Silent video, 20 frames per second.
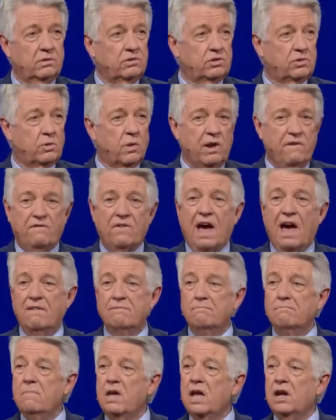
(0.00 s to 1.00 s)

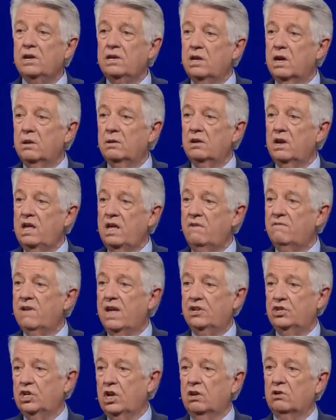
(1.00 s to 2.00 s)
25 million
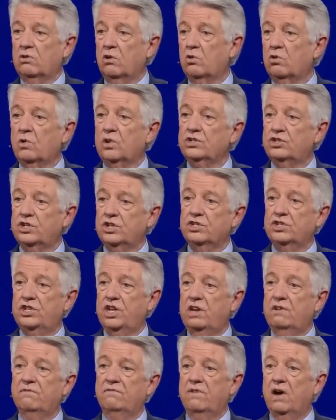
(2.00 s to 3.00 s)
evangelical Christians
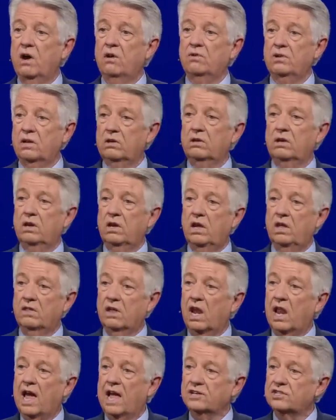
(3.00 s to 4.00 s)
didn't vote in
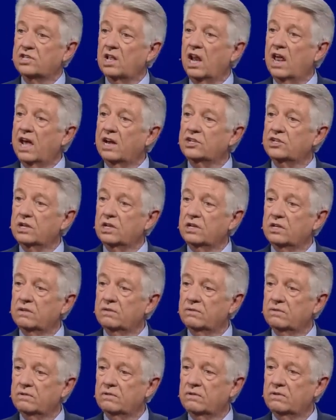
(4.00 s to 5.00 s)
the last election.
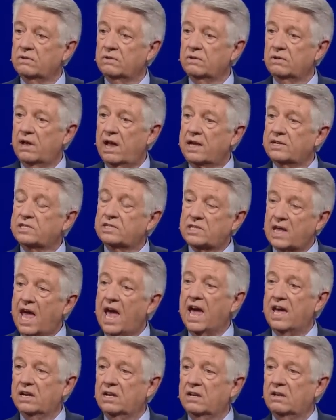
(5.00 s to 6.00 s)
That's
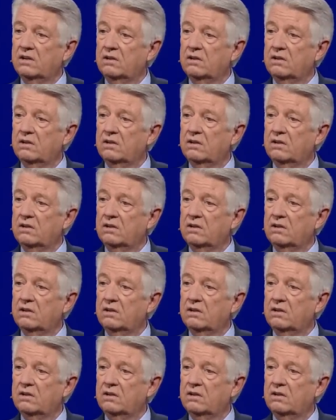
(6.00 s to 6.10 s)
sad.